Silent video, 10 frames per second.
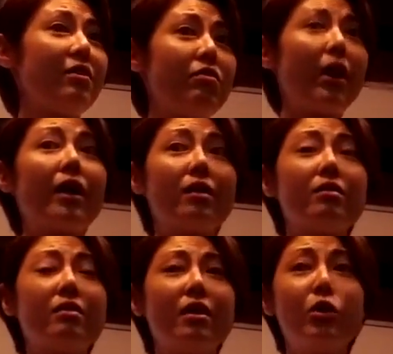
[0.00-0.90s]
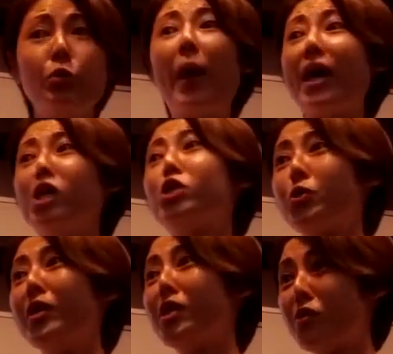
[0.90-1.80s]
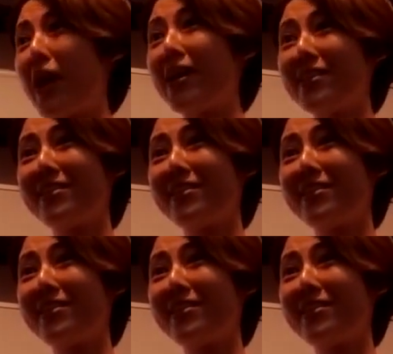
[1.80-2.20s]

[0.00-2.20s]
Right? You buy insurance, right?